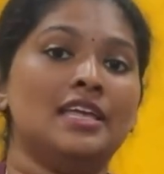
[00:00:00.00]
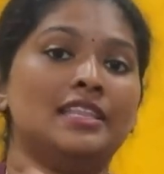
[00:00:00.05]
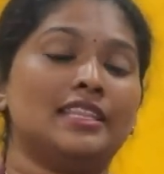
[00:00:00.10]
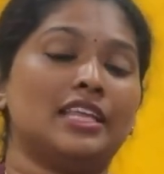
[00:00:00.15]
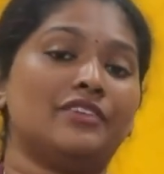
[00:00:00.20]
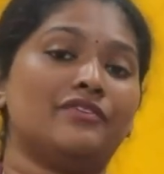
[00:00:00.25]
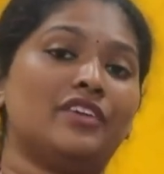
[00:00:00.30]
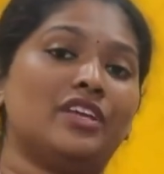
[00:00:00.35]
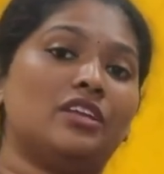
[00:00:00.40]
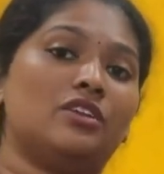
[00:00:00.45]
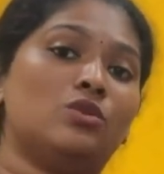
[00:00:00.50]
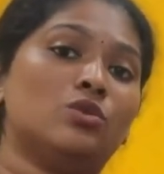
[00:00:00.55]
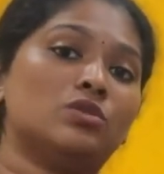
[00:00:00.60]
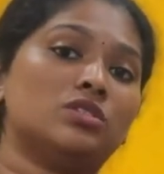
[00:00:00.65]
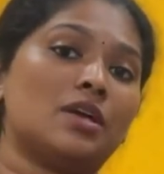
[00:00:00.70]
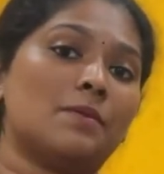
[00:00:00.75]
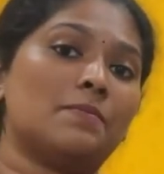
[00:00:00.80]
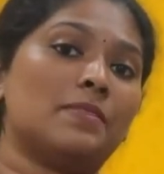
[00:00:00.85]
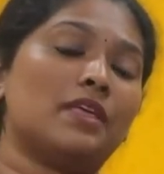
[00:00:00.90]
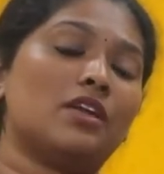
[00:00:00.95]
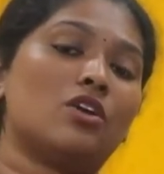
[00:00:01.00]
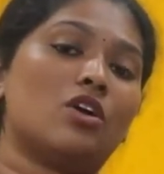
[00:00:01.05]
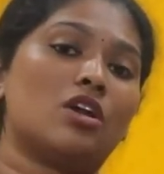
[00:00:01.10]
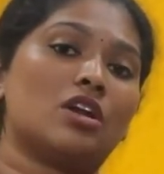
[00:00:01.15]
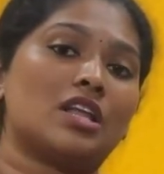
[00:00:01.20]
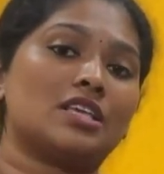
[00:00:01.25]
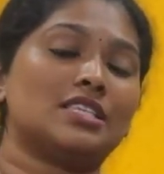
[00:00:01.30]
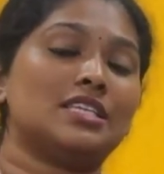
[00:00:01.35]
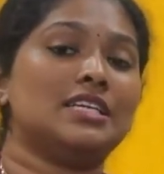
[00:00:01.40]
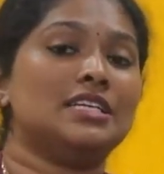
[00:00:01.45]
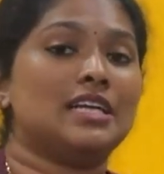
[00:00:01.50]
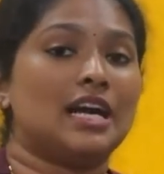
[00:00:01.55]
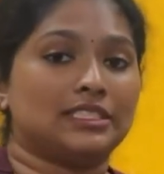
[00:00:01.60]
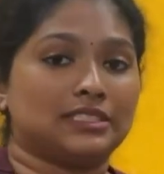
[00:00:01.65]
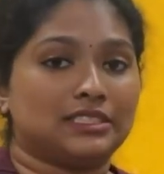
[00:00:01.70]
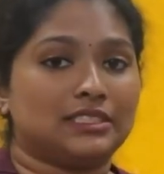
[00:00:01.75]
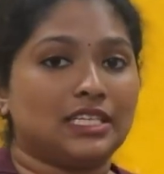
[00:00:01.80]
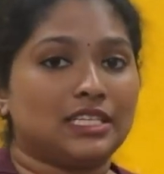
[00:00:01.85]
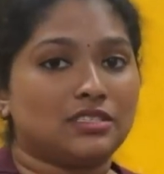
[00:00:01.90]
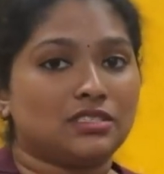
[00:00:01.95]
Then we do something called as a
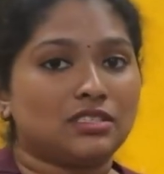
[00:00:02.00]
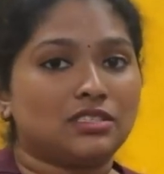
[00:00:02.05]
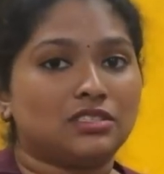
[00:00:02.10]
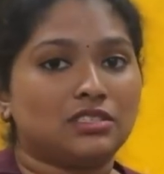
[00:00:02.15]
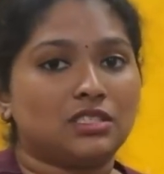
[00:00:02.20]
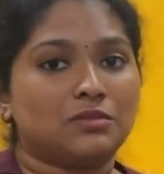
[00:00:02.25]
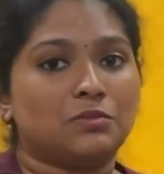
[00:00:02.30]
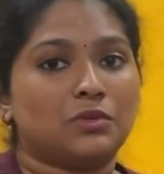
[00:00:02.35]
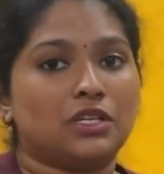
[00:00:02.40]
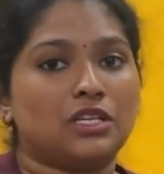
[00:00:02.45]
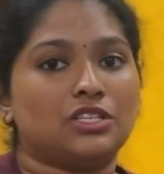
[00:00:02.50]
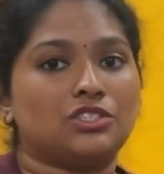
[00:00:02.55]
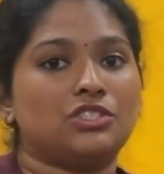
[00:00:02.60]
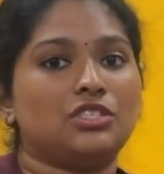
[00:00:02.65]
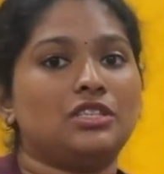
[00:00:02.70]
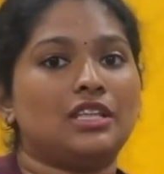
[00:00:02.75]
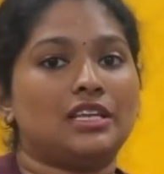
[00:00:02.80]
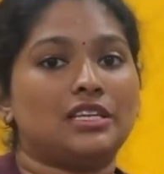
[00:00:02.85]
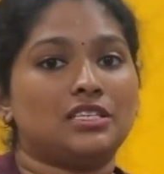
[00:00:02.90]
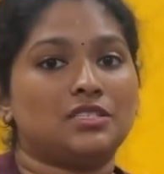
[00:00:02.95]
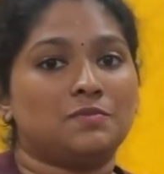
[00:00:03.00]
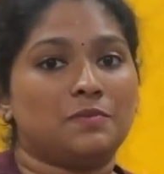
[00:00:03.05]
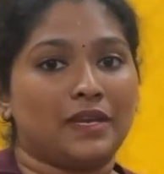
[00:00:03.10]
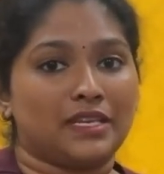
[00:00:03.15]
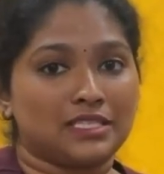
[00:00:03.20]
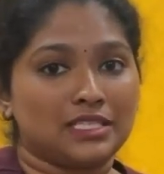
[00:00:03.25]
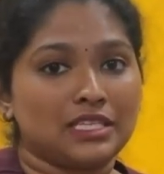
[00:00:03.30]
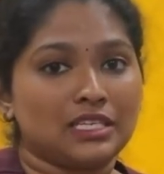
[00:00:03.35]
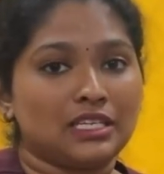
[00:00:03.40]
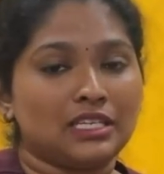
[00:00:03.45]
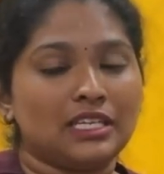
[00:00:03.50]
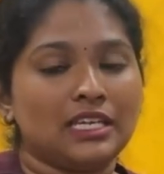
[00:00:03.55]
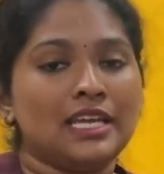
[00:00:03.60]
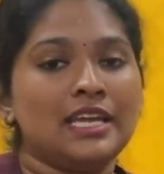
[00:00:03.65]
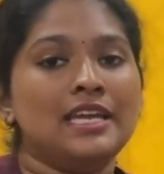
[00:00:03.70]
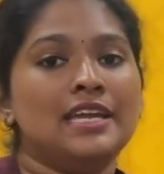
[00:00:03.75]
gustatory stimulation, that is basically